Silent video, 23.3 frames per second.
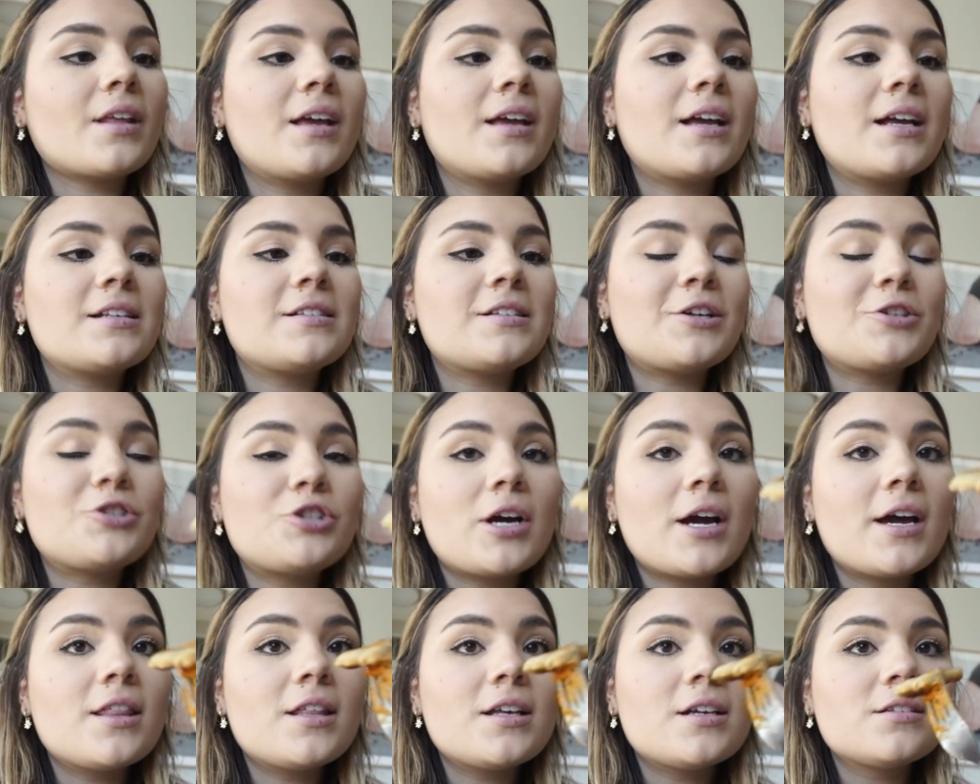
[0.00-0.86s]
I guess I'll
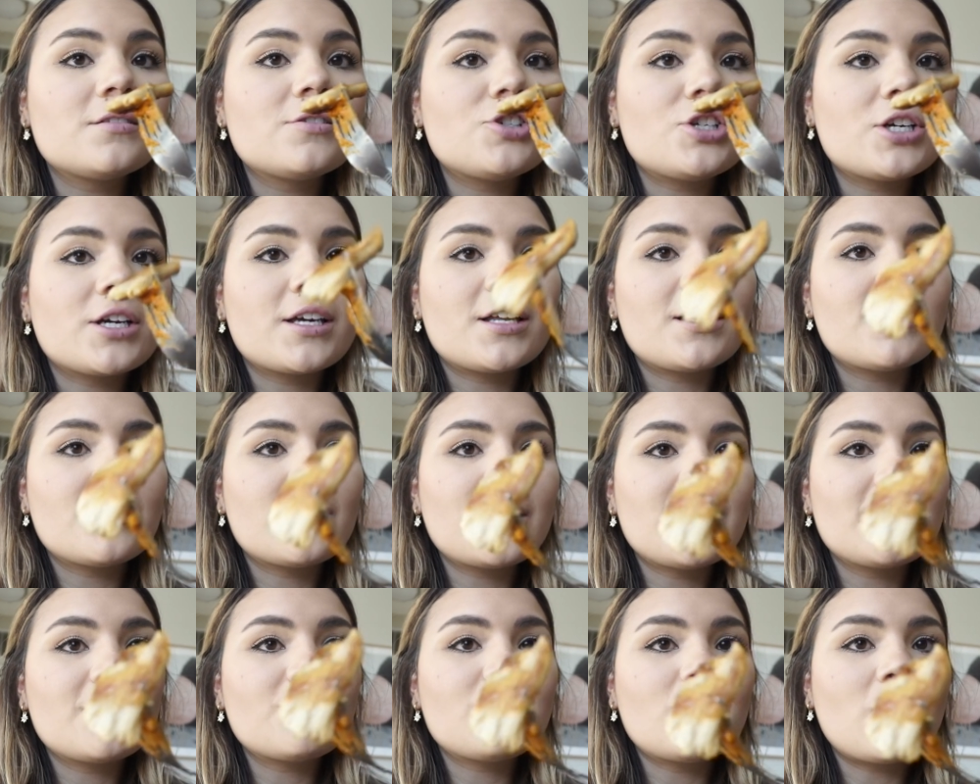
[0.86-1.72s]
try this chicken.
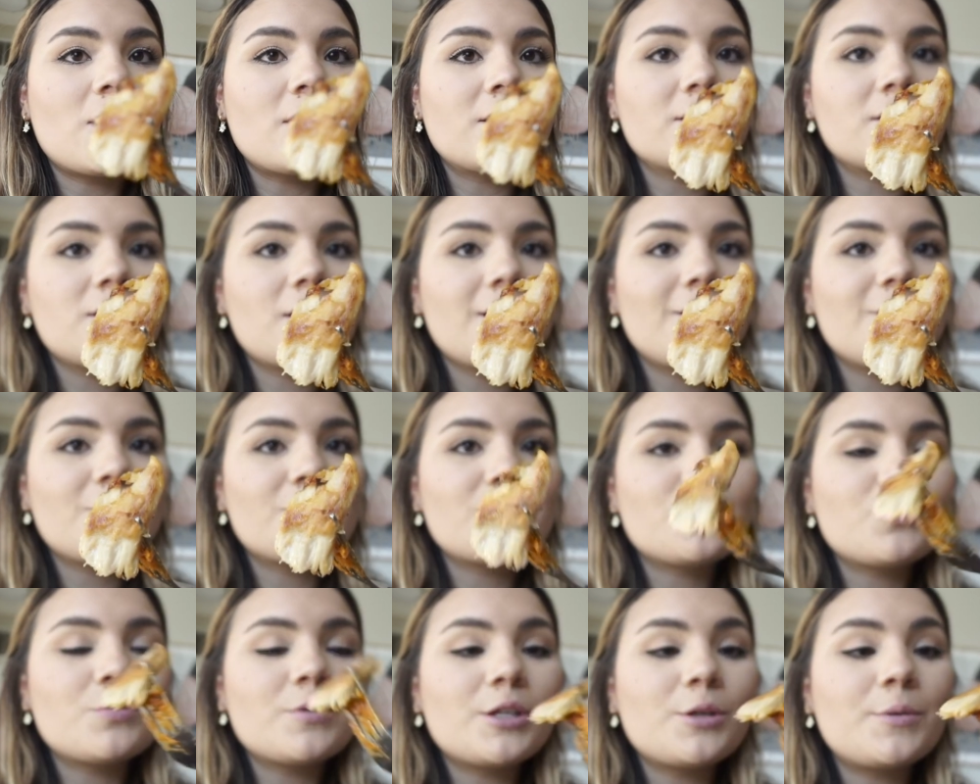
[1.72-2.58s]
It honestly
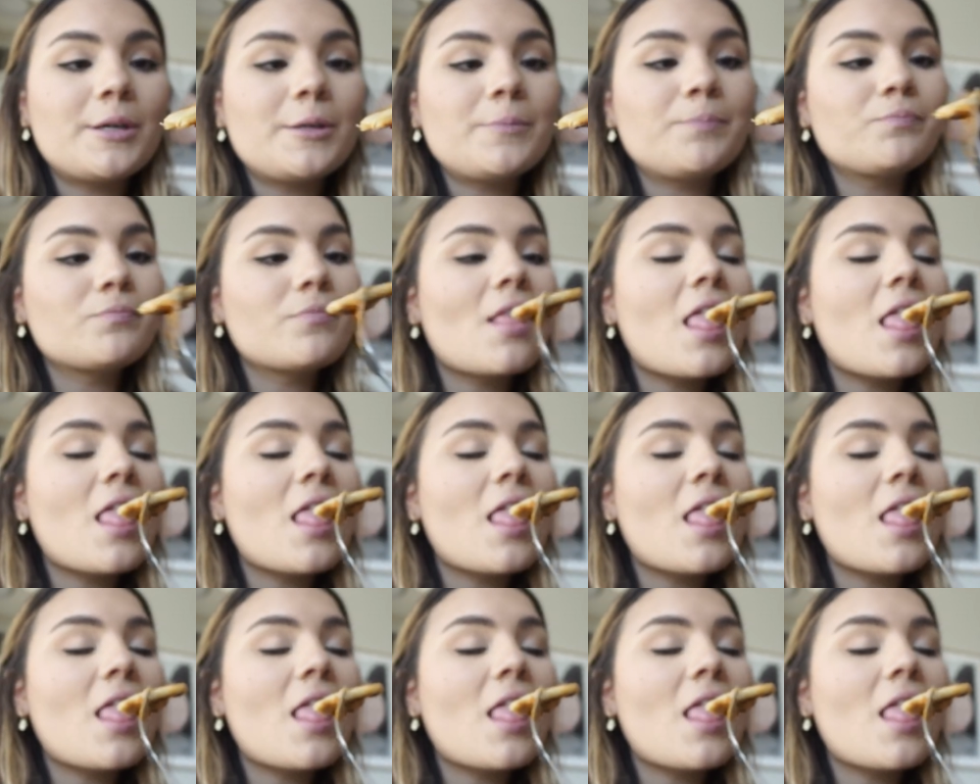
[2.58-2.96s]
looks really weird.